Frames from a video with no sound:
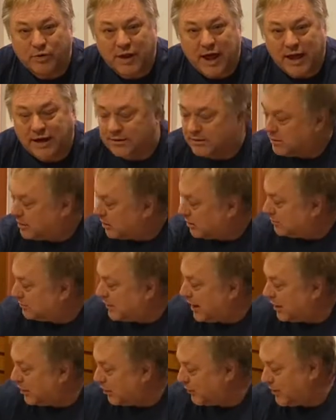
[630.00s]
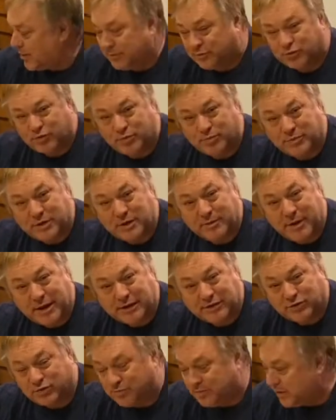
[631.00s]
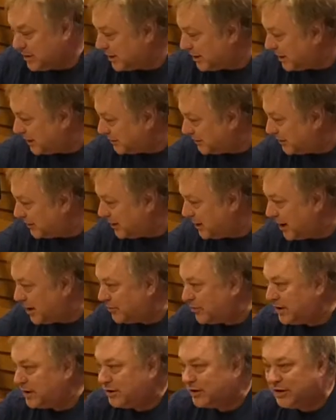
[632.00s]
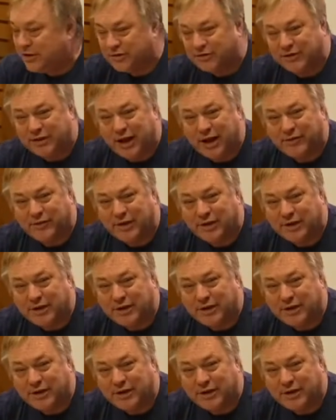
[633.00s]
not, I don't know if I'm zoomed in. Am I zoomed in? Can I see the iRig? Or here's the iRig.